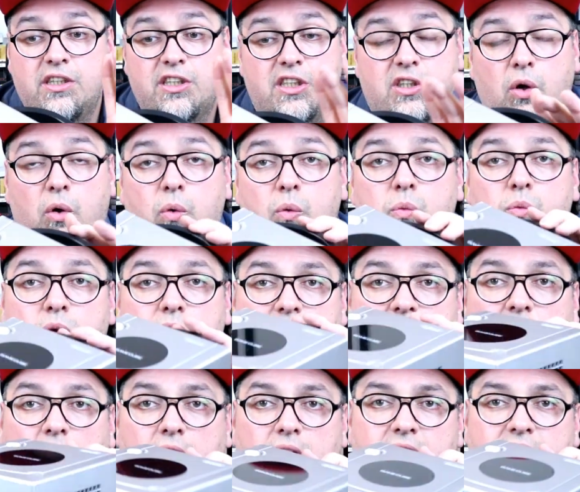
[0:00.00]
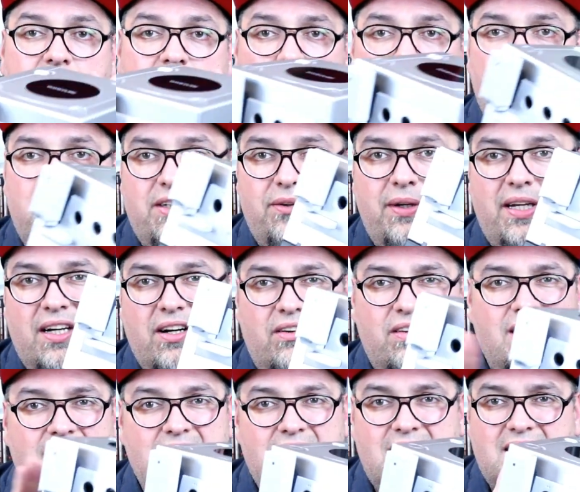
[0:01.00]
So regardless of what you
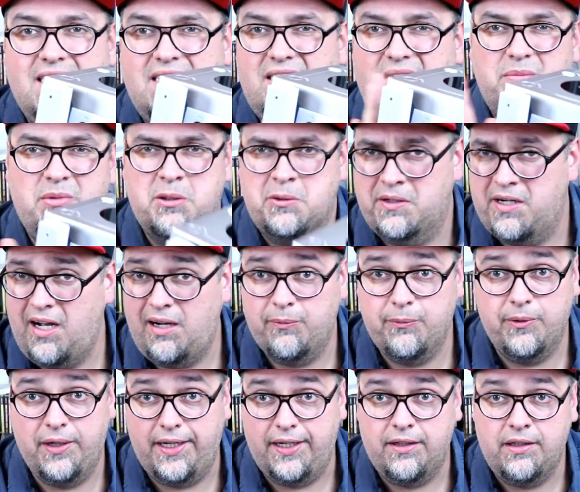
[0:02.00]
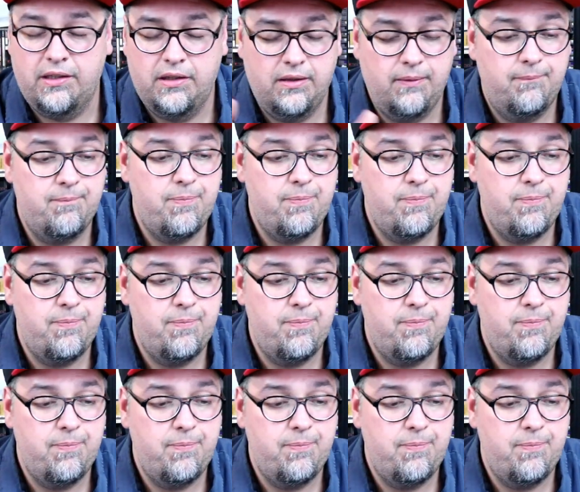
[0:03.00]
hear, these systems are not rare.